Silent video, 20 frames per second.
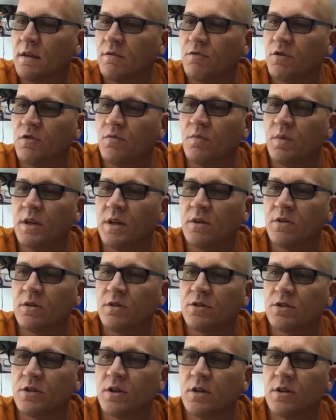If you've been
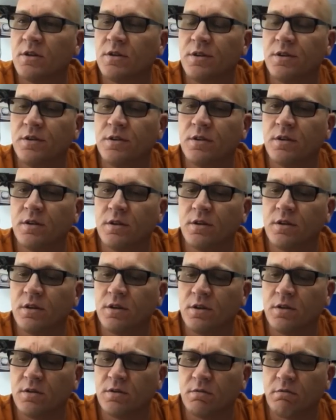to a show, you
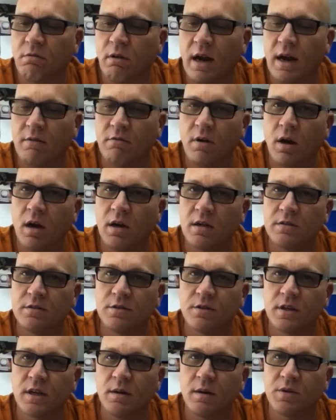know rat
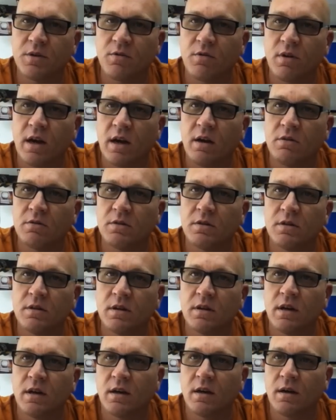rods are coming around.
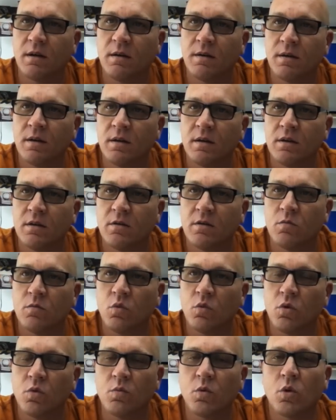
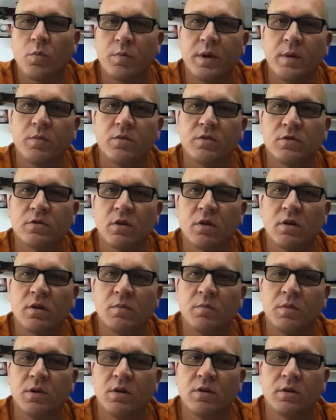More and more people starting
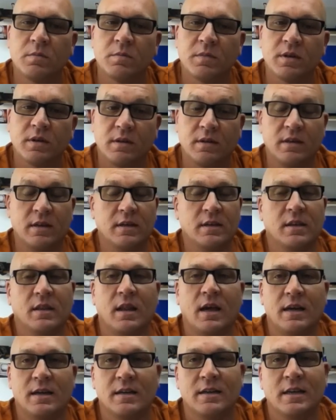to build them, and a
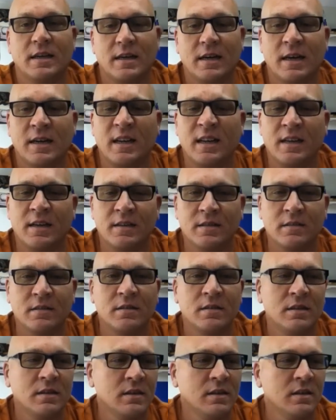lot of neat ideas.